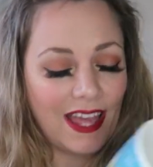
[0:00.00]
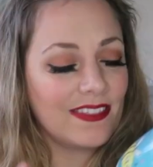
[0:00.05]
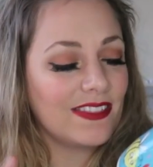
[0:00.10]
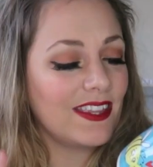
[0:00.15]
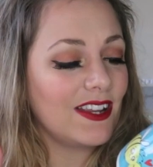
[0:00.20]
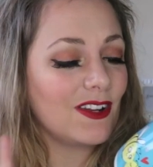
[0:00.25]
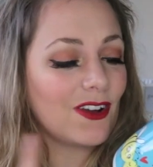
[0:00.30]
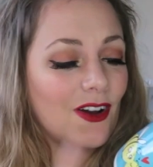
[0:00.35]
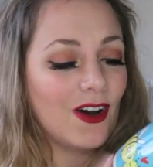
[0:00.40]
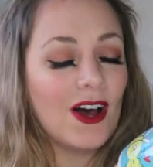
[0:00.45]

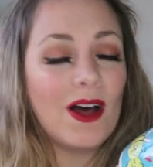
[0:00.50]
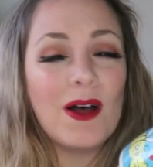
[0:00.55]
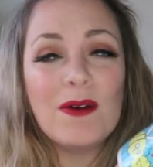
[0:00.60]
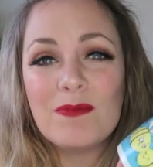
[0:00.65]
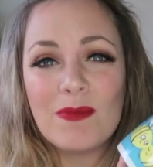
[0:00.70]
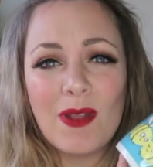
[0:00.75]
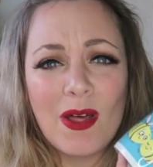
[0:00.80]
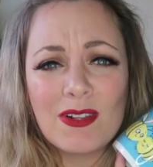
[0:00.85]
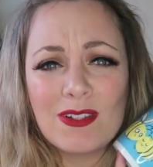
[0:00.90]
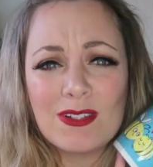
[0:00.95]
And they've got
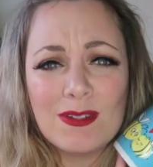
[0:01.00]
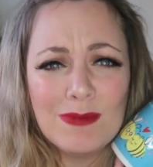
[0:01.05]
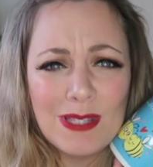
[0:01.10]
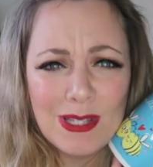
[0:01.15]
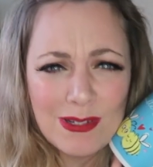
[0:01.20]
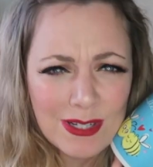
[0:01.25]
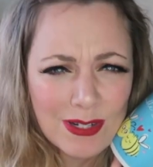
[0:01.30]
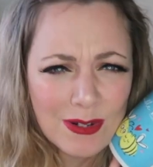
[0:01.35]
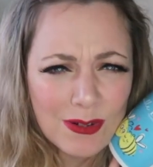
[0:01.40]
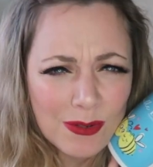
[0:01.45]
like some
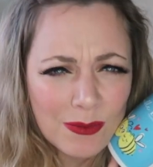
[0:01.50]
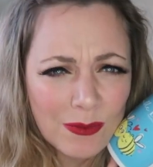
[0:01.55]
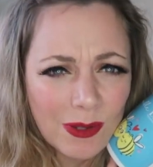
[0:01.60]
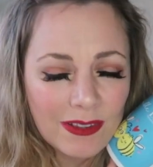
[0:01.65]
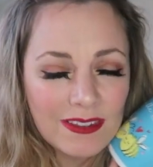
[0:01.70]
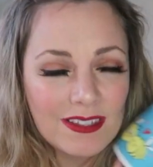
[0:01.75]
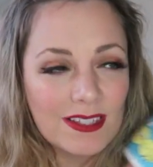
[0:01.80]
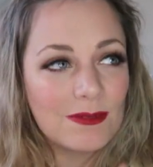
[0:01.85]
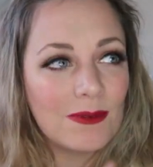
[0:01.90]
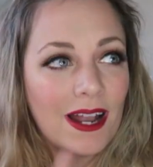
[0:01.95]
unicorn
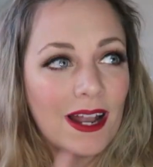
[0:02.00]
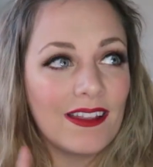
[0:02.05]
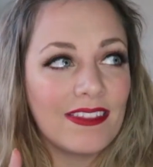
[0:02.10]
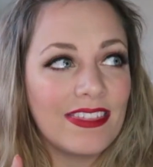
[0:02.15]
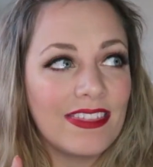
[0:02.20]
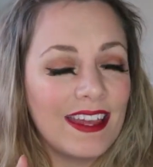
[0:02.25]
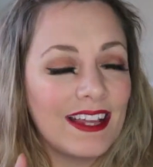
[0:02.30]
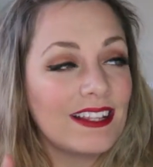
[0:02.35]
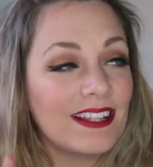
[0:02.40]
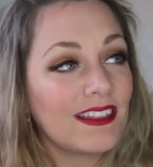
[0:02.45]
ones as well, I
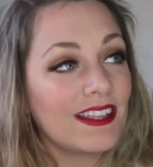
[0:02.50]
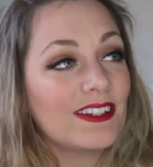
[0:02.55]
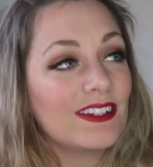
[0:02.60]
think.